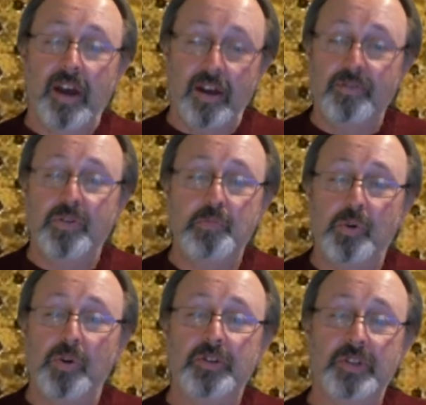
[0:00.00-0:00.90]
and
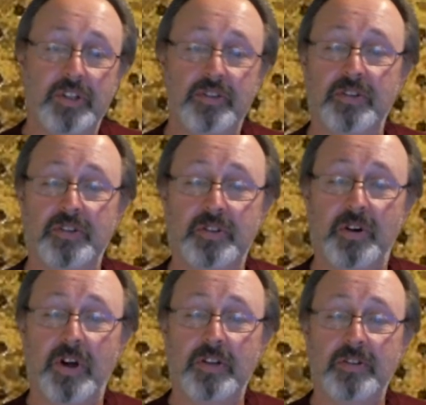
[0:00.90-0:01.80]
football season
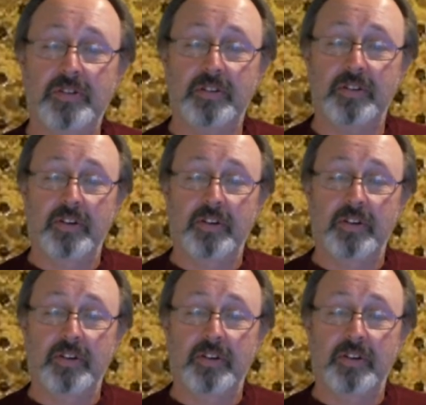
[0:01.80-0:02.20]
starts.